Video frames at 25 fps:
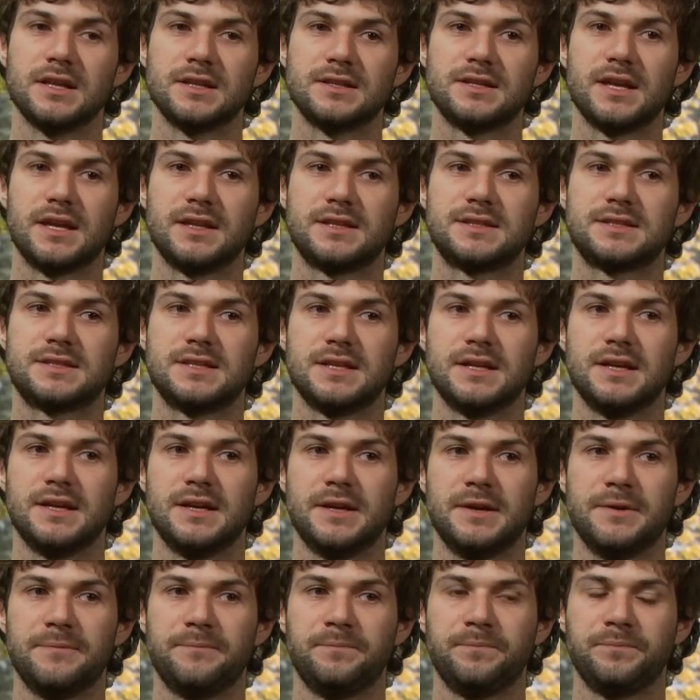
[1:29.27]
that
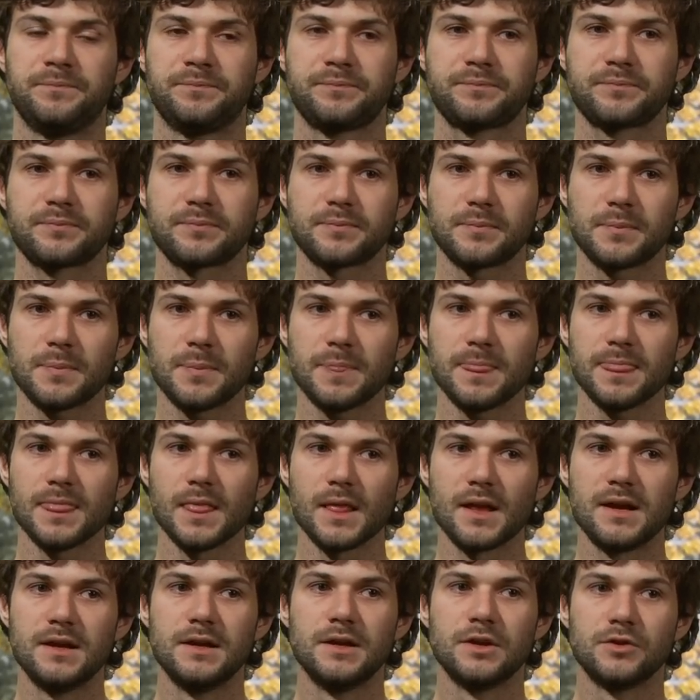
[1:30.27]

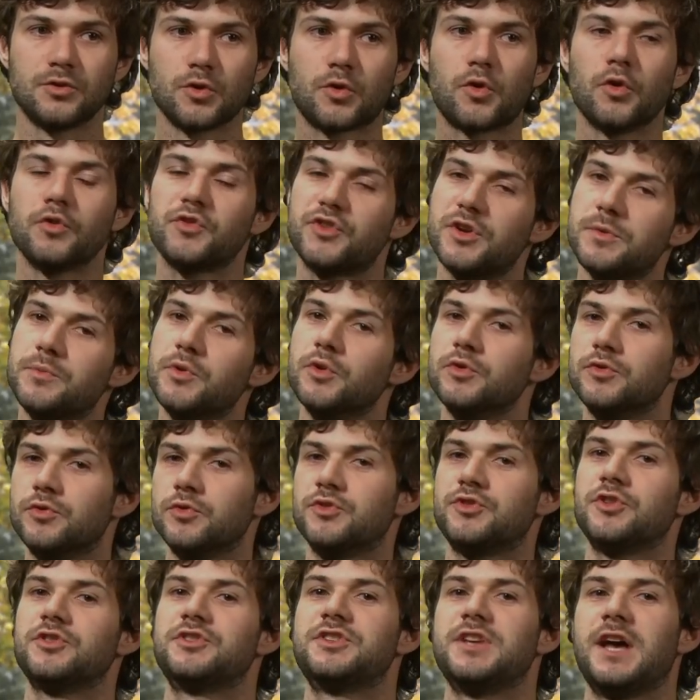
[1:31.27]
to contribute
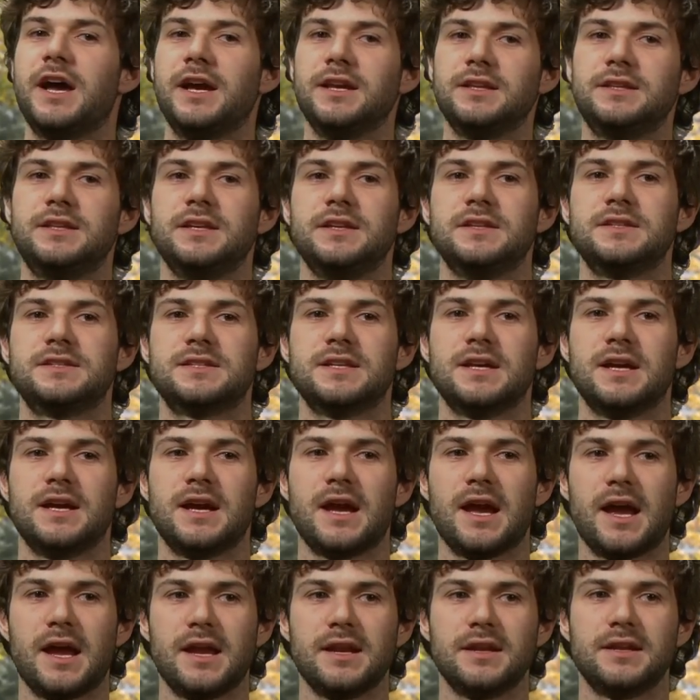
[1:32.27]
to societies
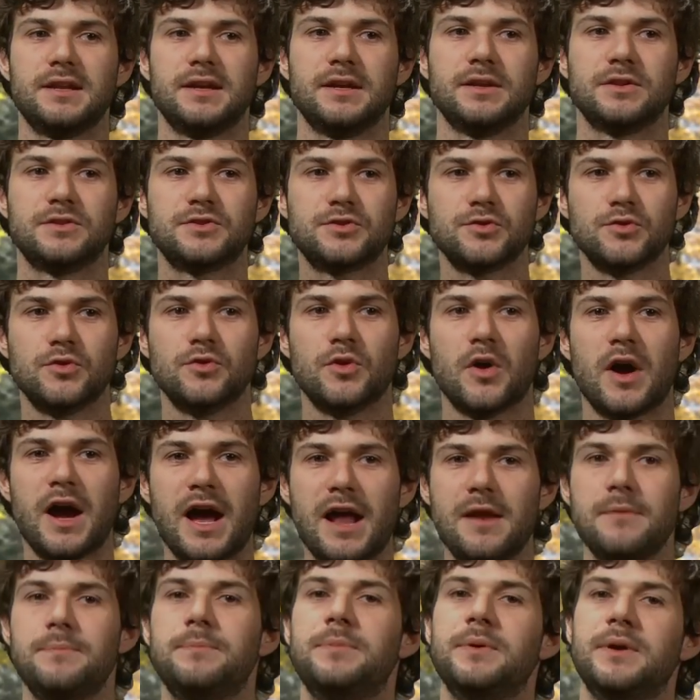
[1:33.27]
and to
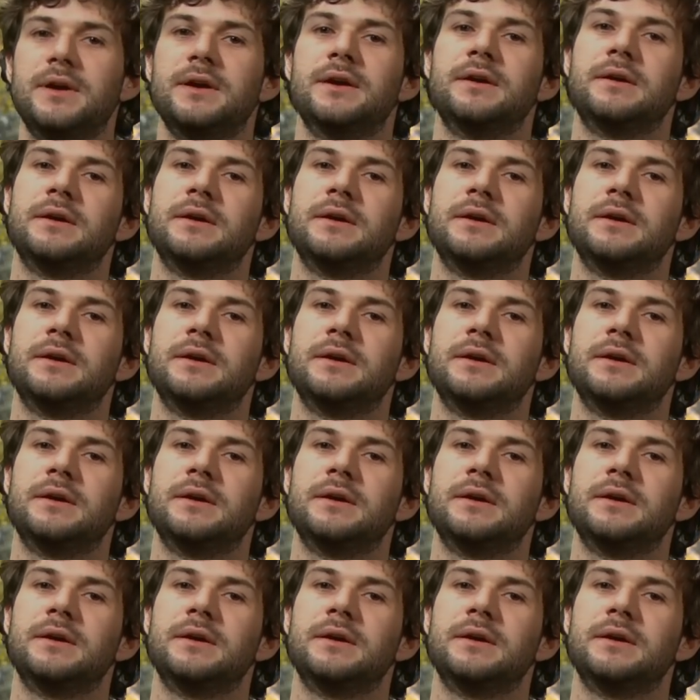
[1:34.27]
help